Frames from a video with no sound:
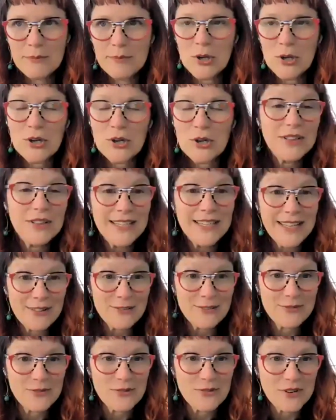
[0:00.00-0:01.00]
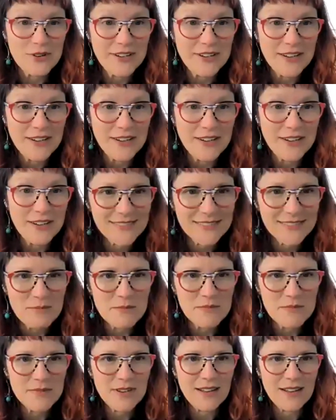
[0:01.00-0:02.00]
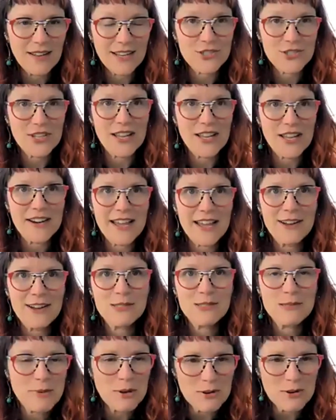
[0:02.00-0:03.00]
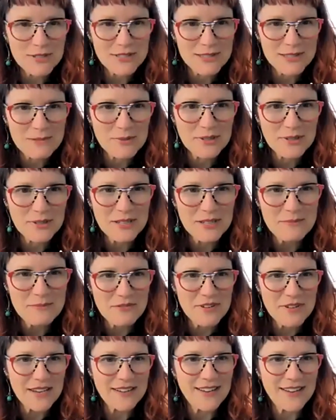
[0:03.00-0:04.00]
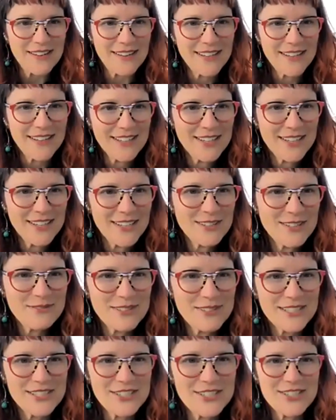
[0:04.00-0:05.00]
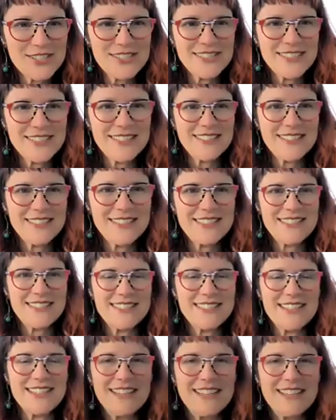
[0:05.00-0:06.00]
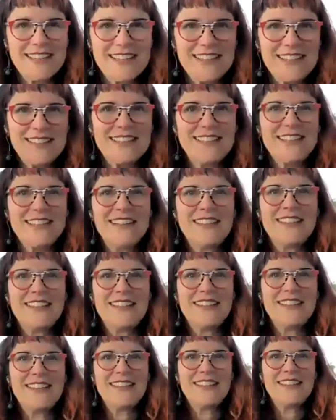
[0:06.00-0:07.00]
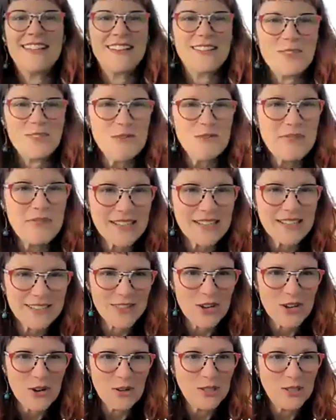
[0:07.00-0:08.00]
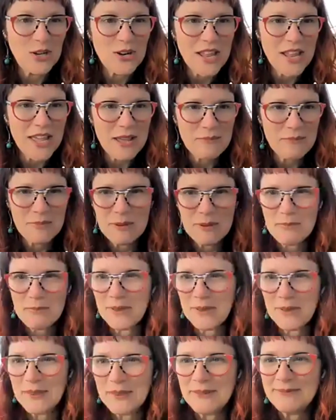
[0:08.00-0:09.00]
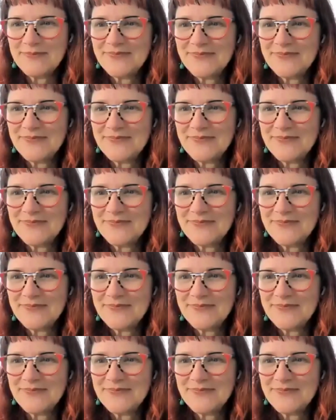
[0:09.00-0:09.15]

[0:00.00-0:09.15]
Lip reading: Berkeley, California. I'm actually on a houseboat in the Berkeley Marina, which is the native homeland of the Ohlone people.